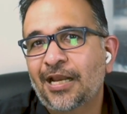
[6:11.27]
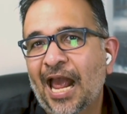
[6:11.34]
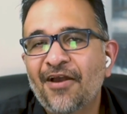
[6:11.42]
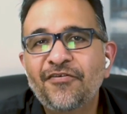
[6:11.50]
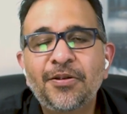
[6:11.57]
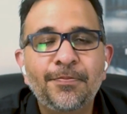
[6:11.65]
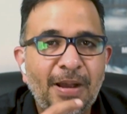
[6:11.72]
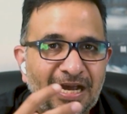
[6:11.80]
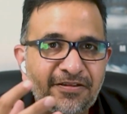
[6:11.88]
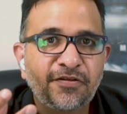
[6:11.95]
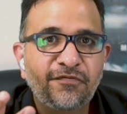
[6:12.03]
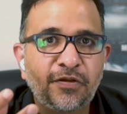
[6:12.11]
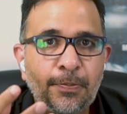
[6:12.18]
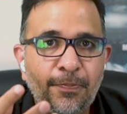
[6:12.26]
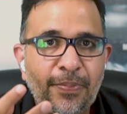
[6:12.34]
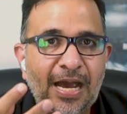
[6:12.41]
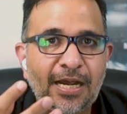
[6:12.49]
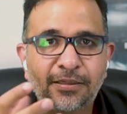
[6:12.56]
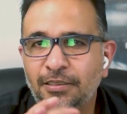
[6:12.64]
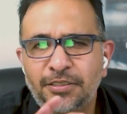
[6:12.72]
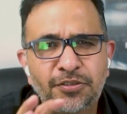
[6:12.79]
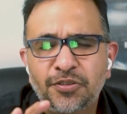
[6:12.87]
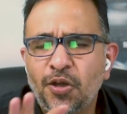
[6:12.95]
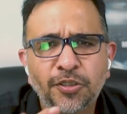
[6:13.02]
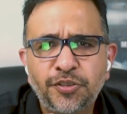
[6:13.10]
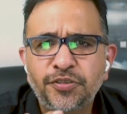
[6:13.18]
having massive impact. And
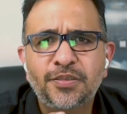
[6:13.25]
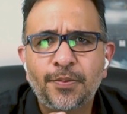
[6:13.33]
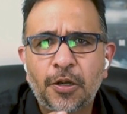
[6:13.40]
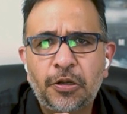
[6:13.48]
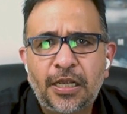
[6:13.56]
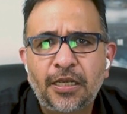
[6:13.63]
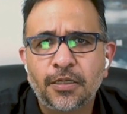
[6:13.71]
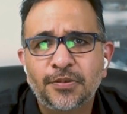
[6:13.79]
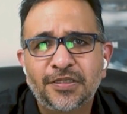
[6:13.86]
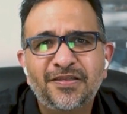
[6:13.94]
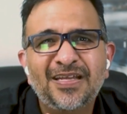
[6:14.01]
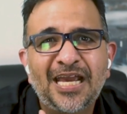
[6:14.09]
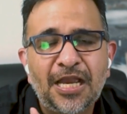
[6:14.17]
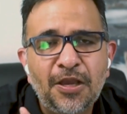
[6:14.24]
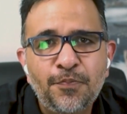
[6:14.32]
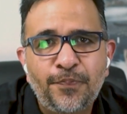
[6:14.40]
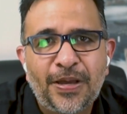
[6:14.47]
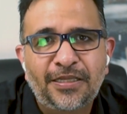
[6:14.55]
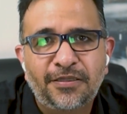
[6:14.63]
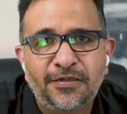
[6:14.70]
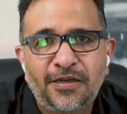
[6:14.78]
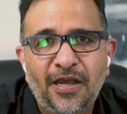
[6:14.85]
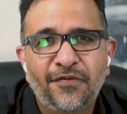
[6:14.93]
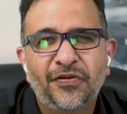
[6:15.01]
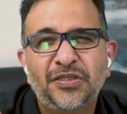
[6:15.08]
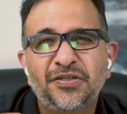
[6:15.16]
it's not just about income, it's the impact they're
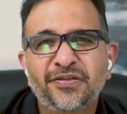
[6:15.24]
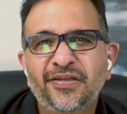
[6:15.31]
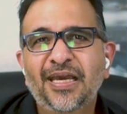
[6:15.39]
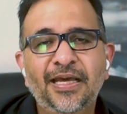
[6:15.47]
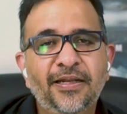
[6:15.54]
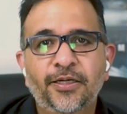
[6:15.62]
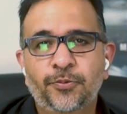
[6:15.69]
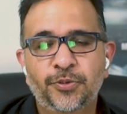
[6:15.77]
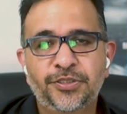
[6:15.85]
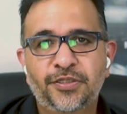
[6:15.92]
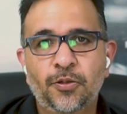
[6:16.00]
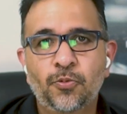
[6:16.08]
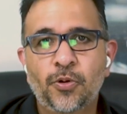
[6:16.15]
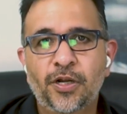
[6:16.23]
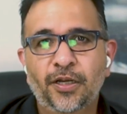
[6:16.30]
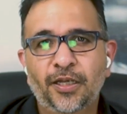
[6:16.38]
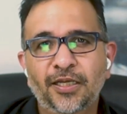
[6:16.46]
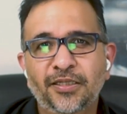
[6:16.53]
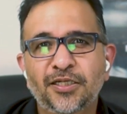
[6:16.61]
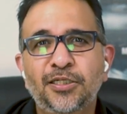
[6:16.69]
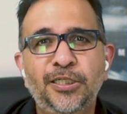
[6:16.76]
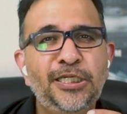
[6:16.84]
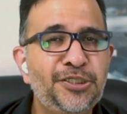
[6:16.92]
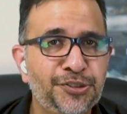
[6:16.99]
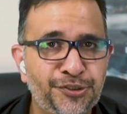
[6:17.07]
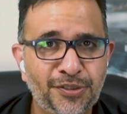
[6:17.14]
having, the scale at which they're working, the
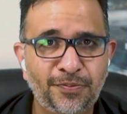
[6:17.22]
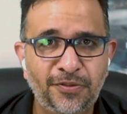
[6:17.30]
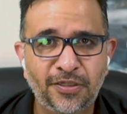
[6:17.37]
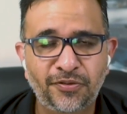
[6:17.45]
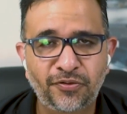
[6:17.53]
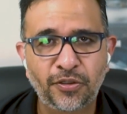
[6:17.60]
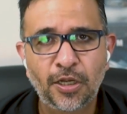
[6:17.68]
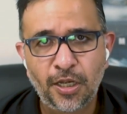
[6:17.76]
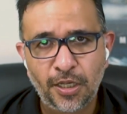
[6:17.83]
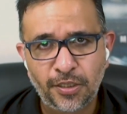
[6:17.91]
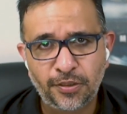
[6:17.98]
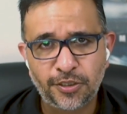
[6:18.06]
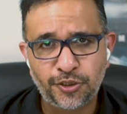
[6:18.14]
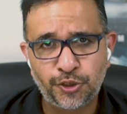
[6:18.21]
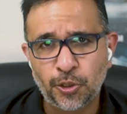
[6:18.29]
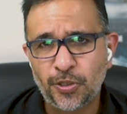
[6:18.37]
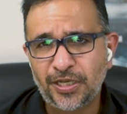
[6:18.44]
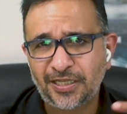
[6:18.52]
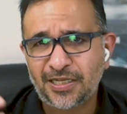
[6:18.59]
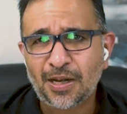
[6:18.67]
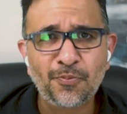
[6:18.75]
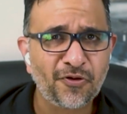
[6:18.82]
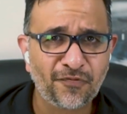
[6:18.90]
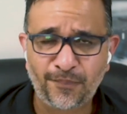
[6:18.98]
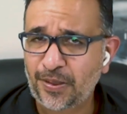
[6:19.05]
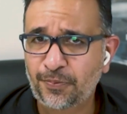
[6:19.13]
leadership that they're showing, the number
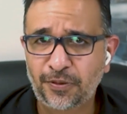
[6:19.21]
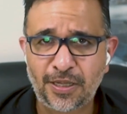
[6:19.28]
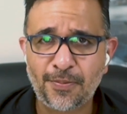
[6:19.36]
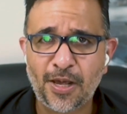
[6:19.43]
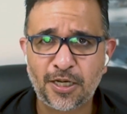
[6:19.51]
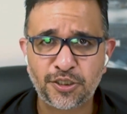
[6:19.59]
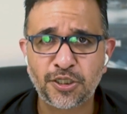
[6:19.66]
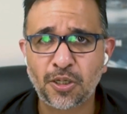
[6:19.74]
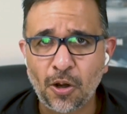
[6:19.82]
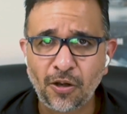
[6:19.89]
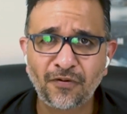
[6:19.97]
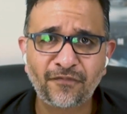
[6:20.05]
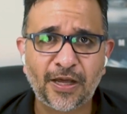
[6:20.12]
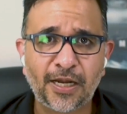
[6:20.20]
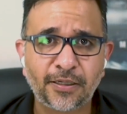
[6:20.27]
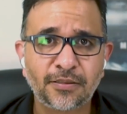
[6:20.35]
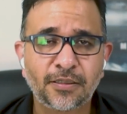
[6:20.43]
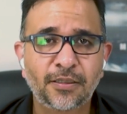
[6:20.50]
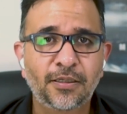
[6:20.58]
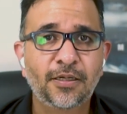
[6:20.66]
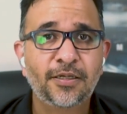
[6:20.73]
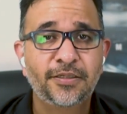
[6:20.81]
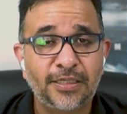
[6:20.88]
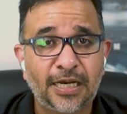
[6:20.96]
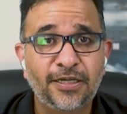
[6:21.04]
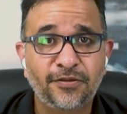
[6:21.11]
of people they're managing, all of that
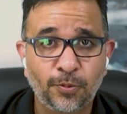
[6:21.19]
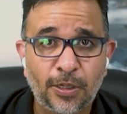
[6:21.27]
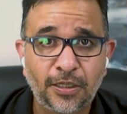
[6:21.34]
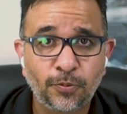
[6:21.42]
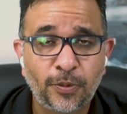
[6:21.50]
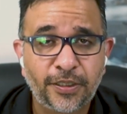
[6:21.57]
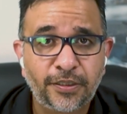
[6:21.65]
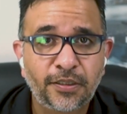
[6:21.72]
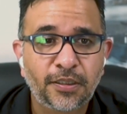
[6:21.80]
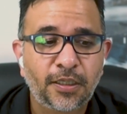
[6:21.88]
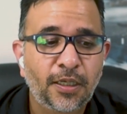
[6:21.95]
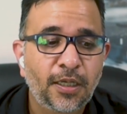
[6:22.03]
ties well with